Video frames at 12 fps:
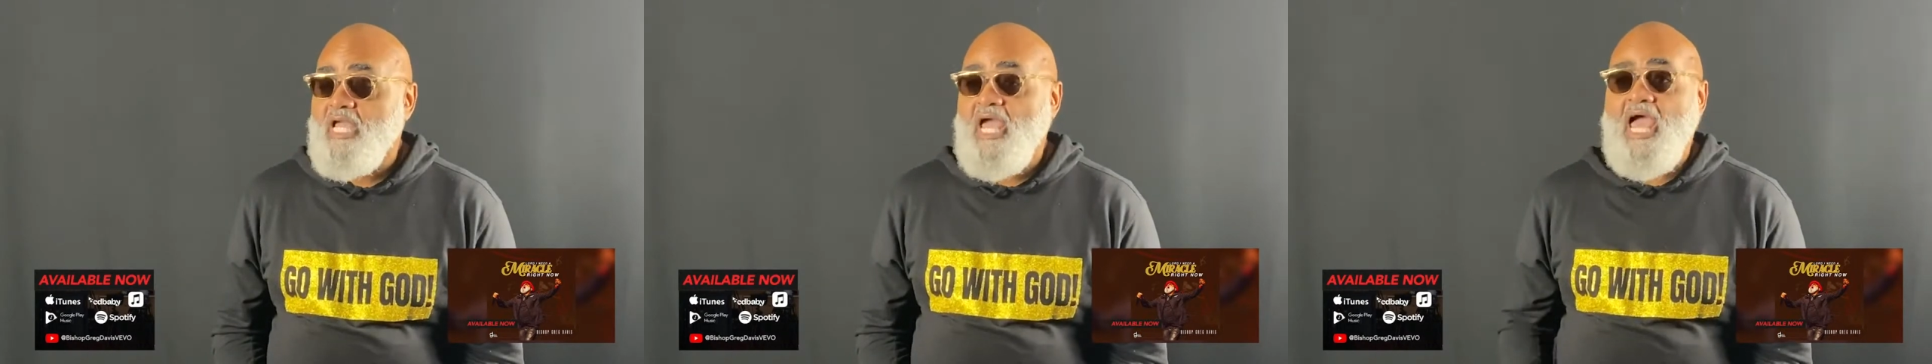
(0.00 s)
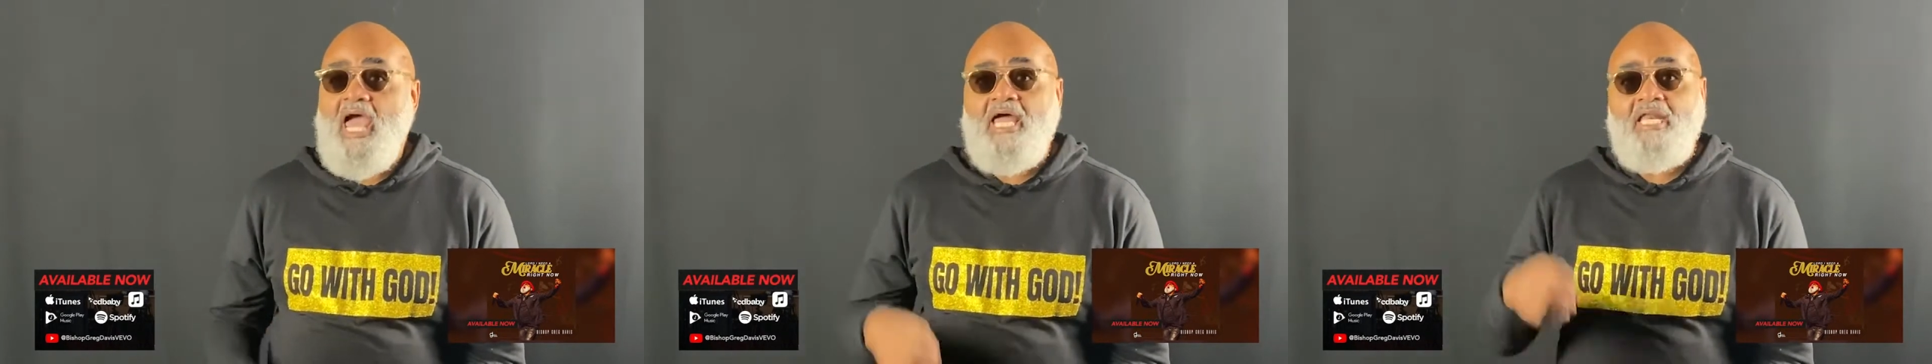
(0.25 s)

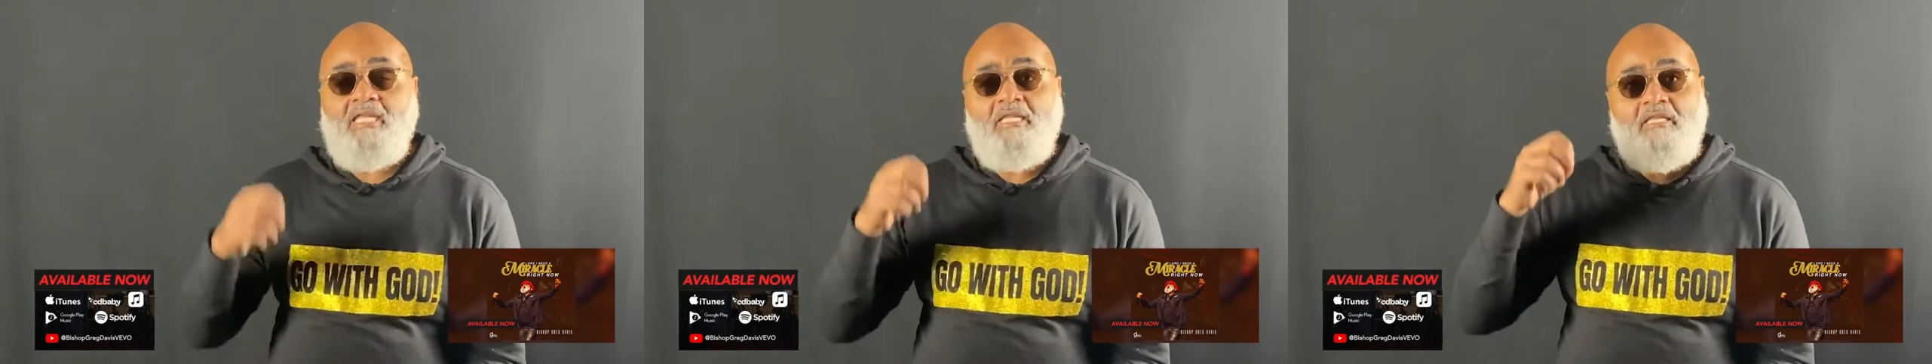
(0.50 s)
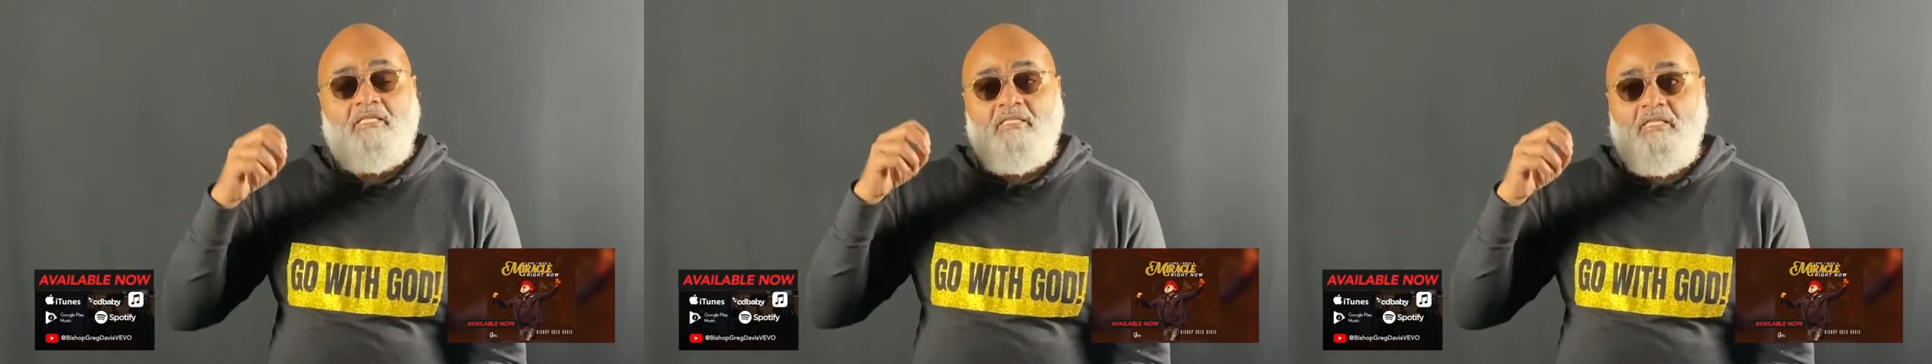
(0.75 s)
And
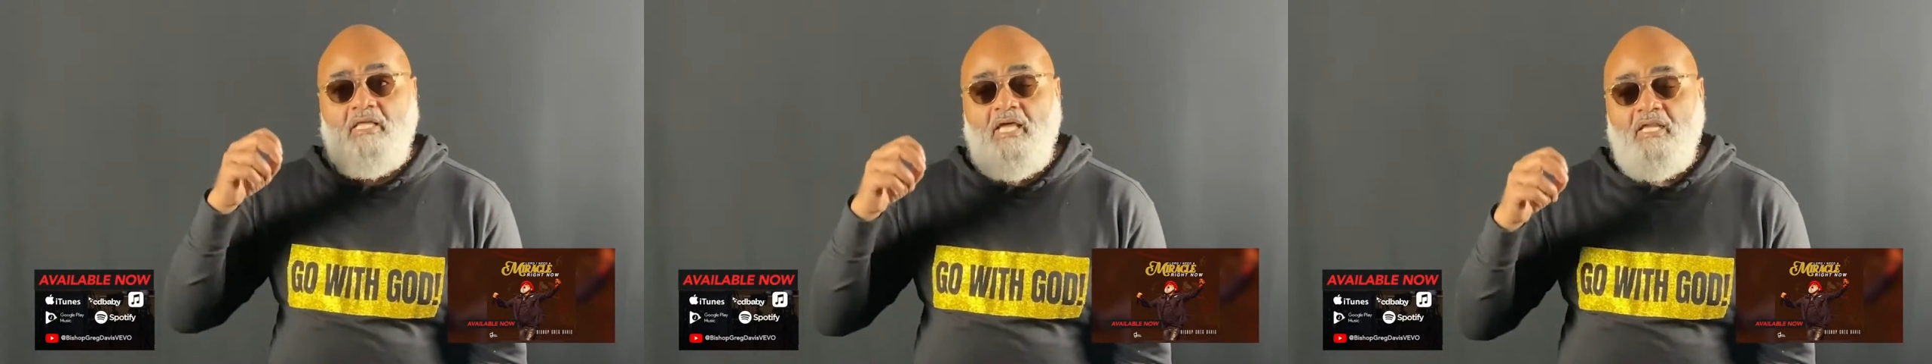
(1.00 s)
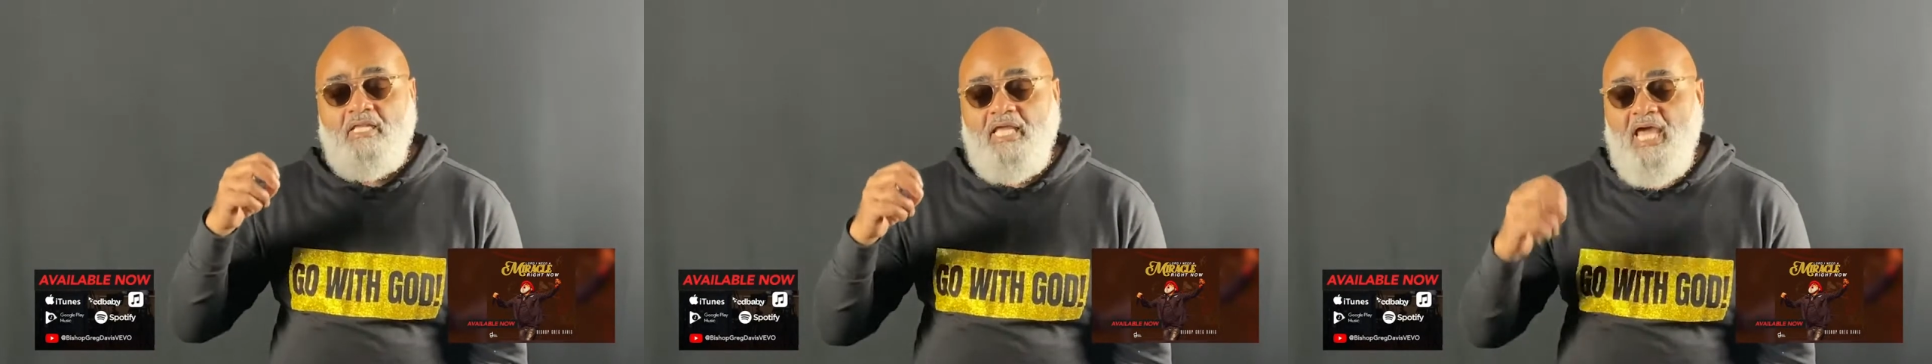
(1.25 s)

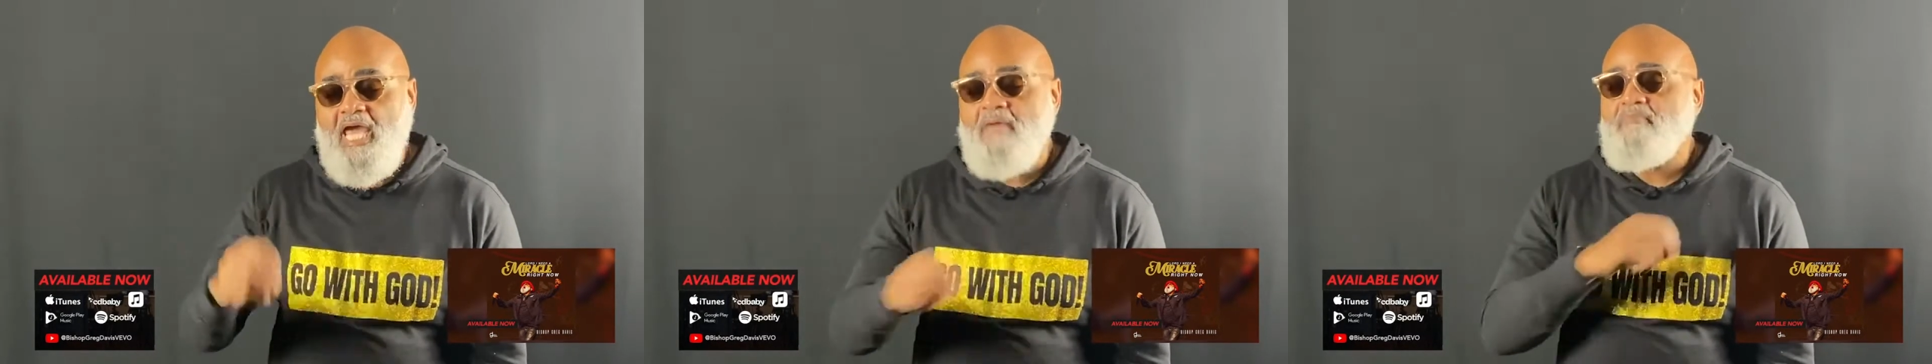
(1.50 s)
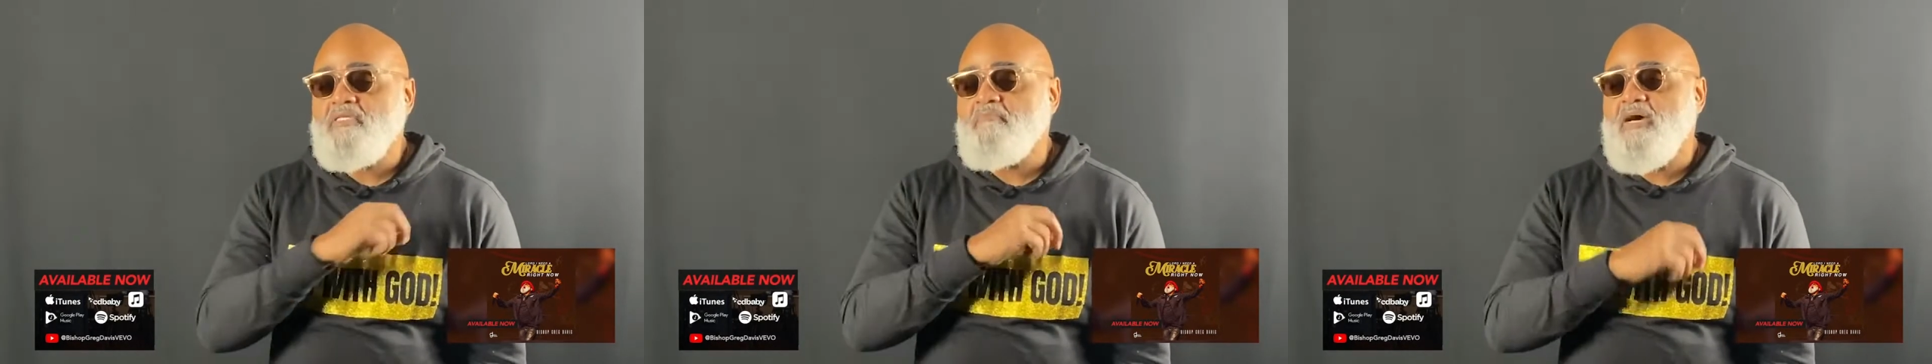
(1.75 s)
it came
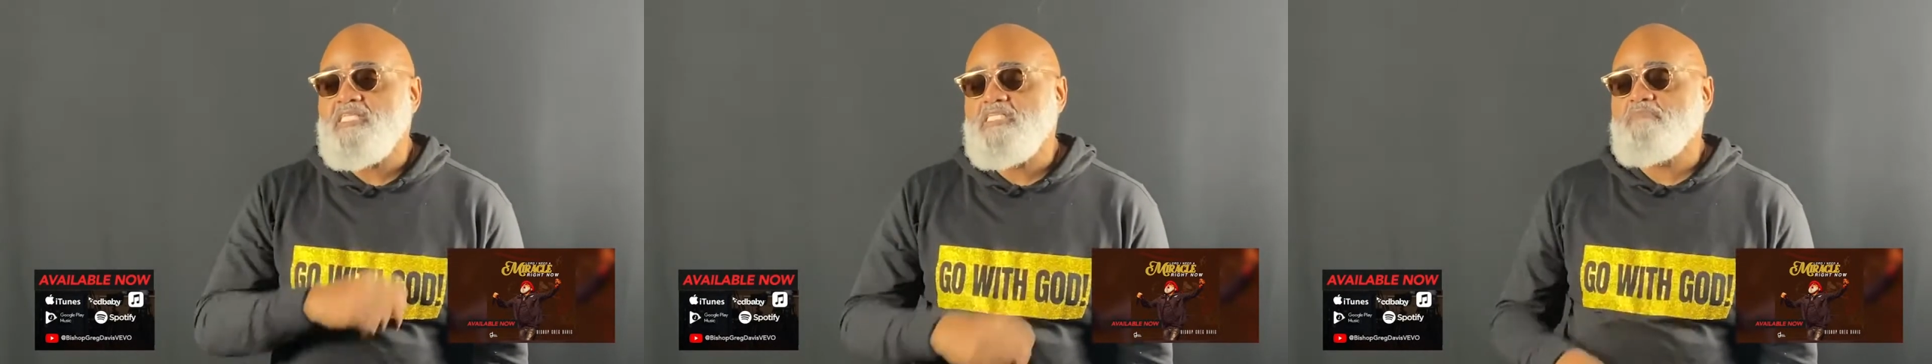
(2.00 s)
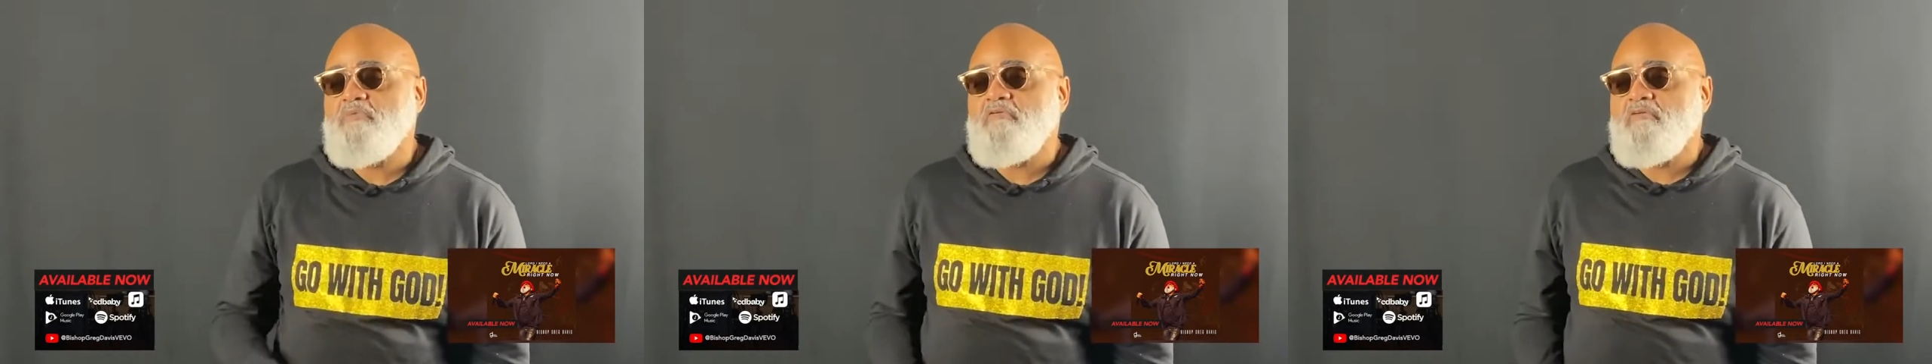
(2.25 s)
to my
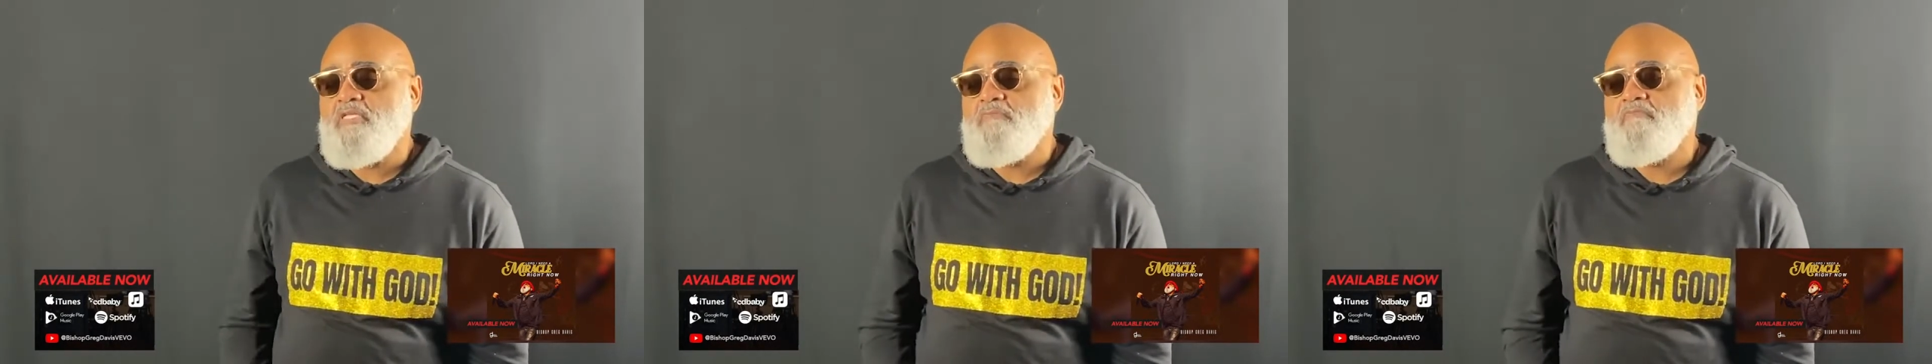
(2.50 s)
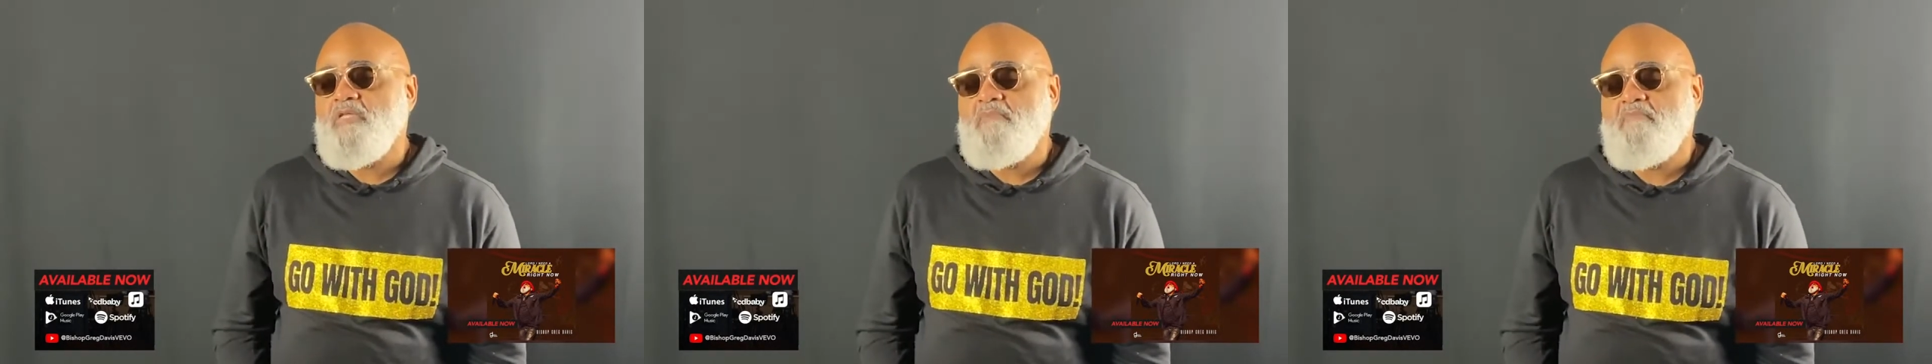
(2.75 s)
spirit,
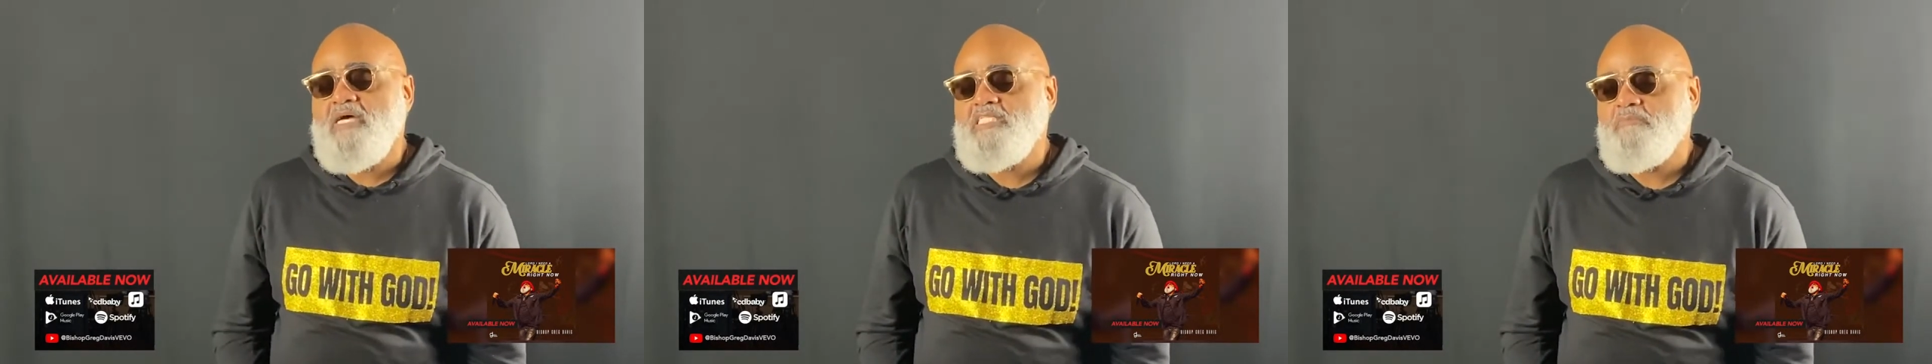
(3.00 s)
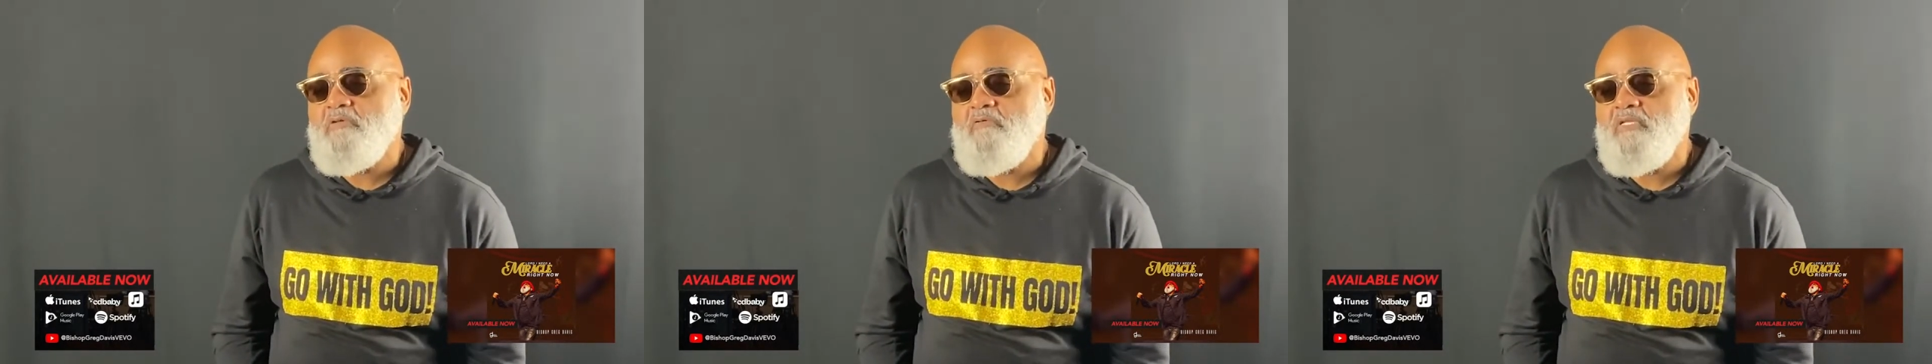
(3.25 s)
in my
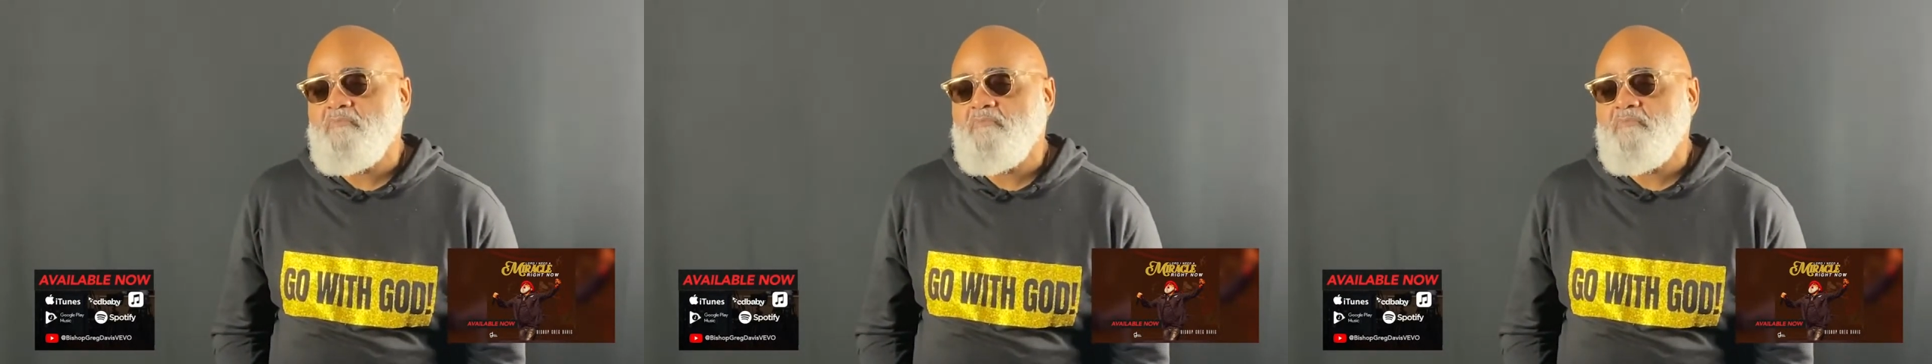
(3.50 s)
spirit,